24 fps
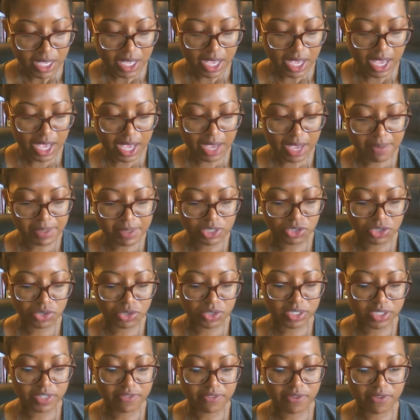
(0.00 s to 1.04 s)
a
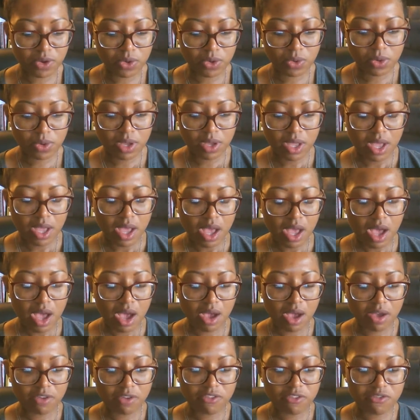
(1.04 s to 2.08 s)
majority vote
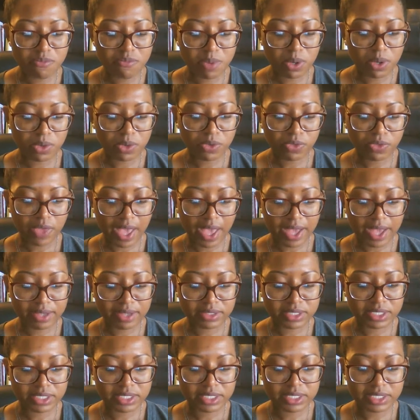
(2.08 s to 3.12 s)
of both
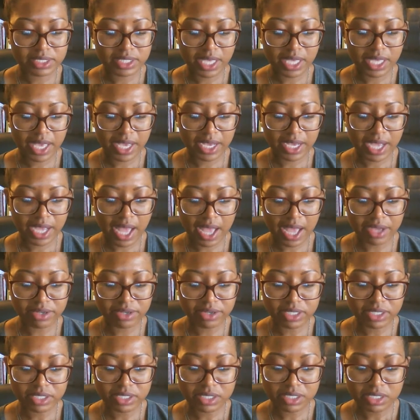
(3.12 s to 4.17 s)
houses and
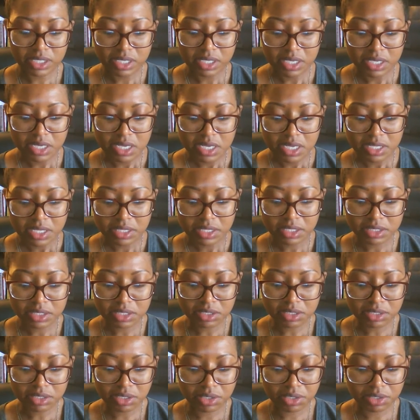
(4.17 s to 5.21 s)
Congress. This
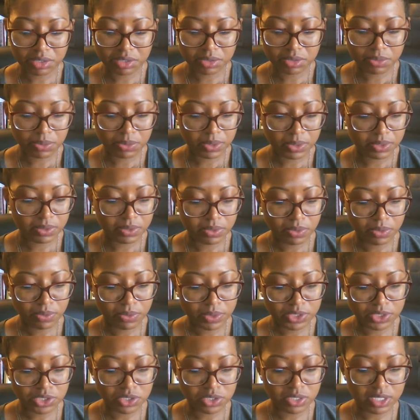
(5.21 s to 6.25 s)
occurred when
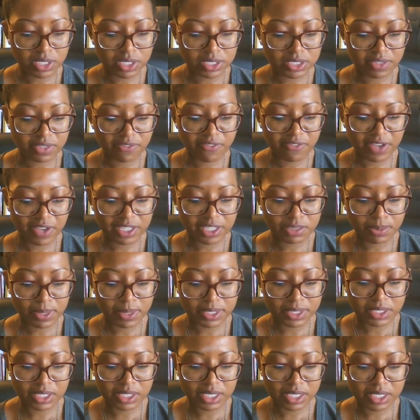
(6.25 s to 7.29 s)
Richard Nixon, Vice
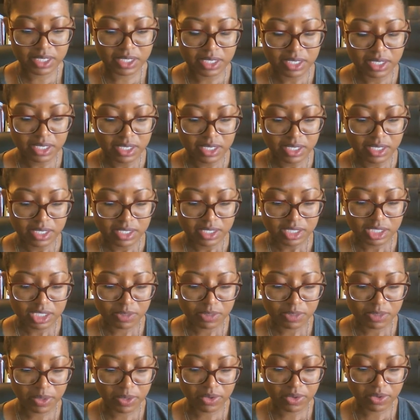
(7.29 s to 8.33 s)
President
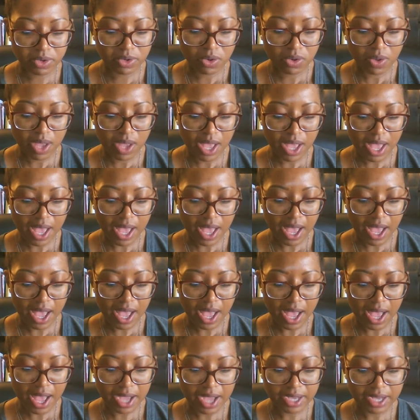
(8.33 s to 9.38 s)
Spiro
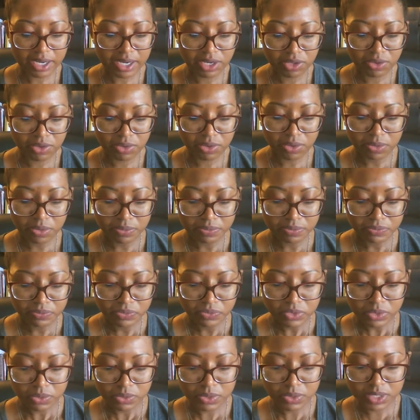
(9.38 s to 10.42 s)
Agnew,
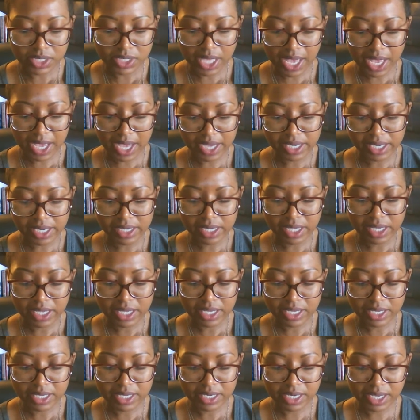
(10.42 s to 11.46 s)
resigned
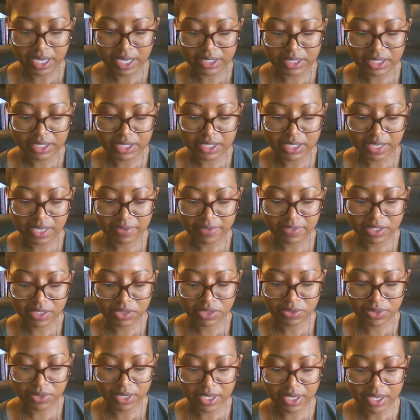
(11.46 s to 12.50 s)
in
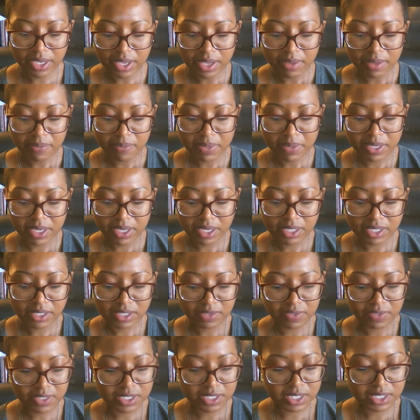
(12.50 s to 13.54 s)
1973 because
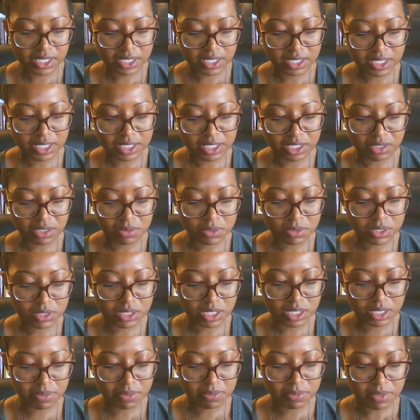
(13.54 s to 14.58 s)
of his alleged
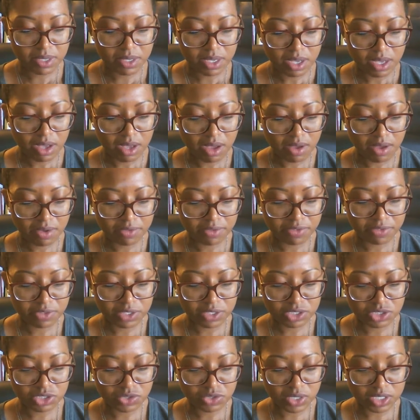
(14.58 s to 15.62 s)
receipt of
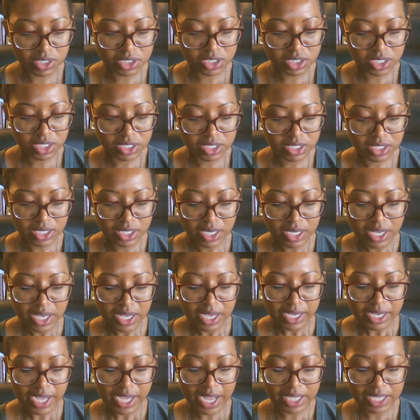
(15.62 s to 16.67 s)
construction
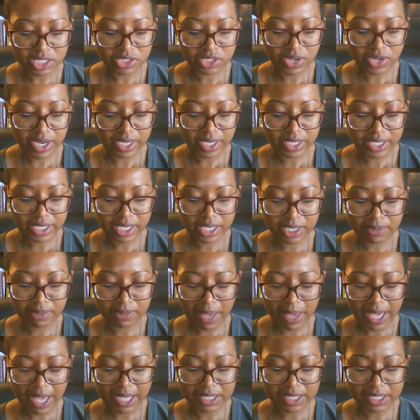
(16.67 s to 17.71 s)
contract
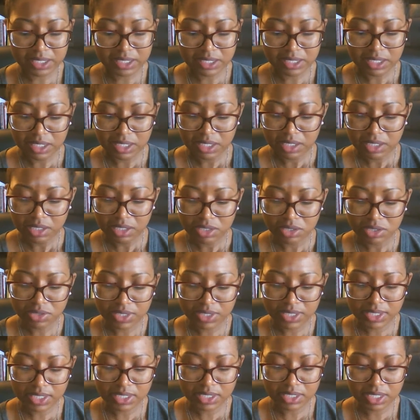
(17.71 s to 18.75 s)
kickbacks
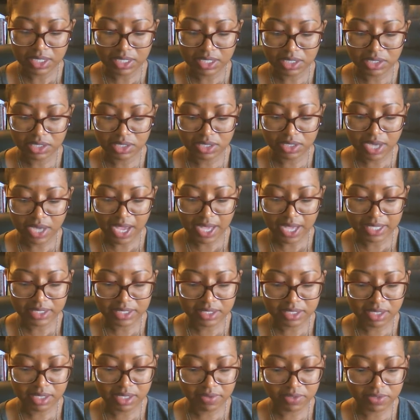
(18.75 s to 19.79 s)
during the tenure
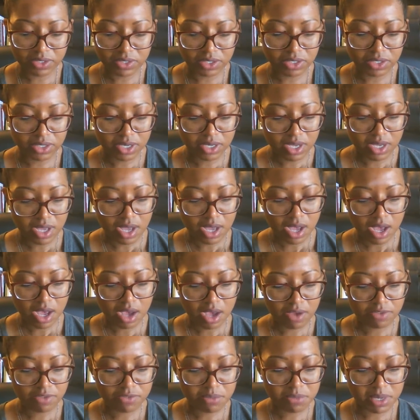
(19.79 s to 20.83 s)
as governor
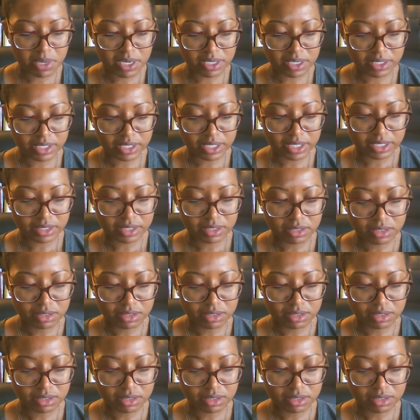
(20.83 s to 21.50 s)
of Maryland.